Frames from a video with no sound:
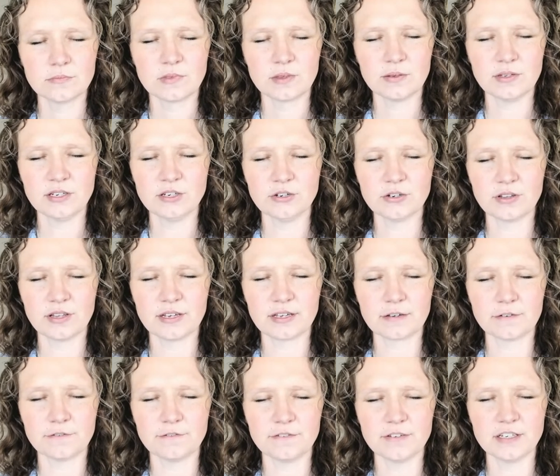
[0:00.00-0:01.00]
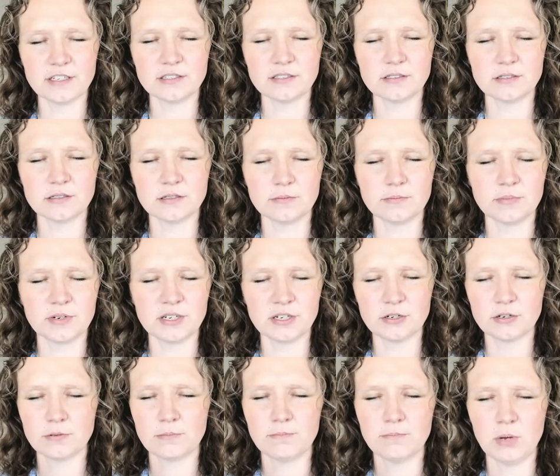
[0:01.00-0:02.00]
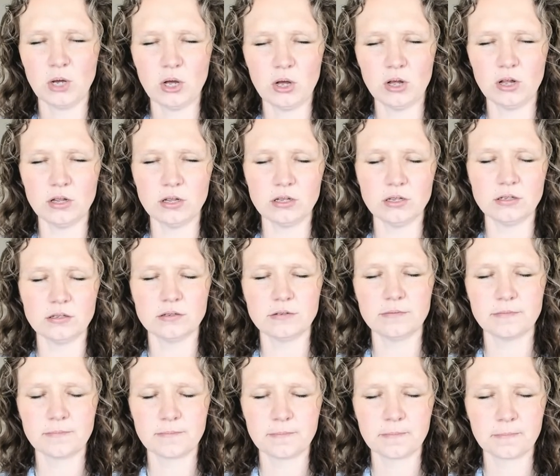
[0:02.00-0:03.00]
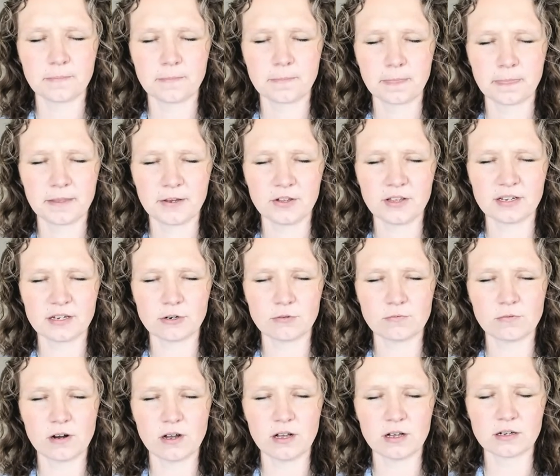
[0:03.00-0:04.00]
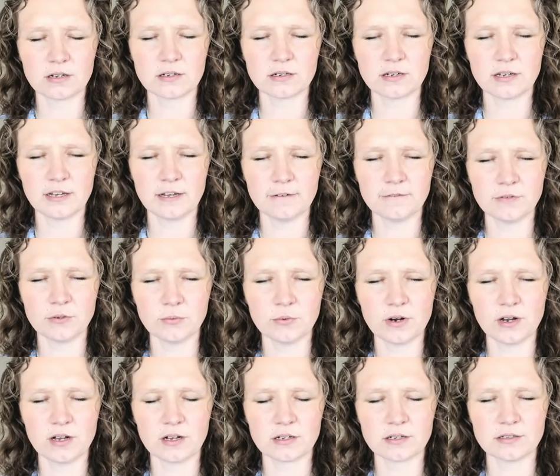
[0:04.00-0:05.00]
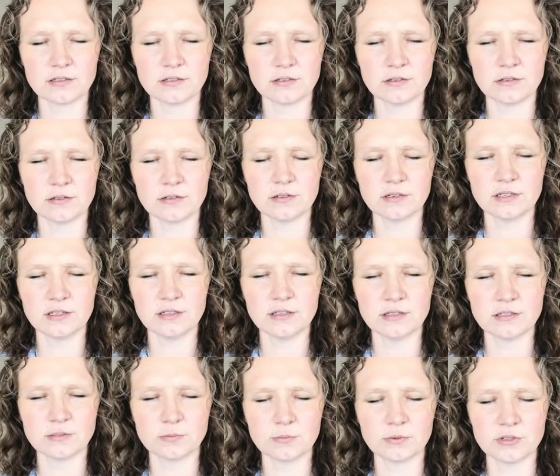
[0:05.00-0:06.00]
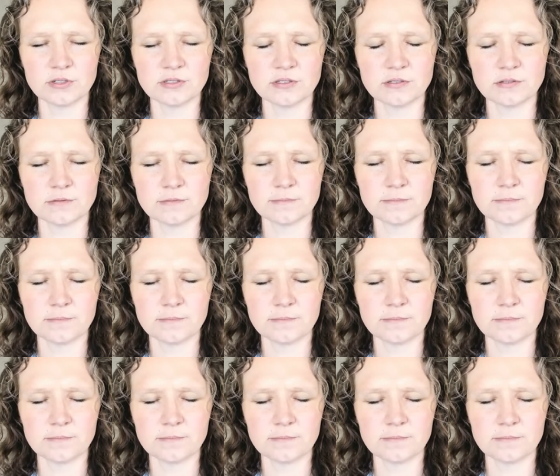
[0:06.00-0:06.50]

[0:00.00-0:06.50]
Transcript: I mean, you're like a fist, but you're a ball you're like a rock, a heavy rock in the in this prison.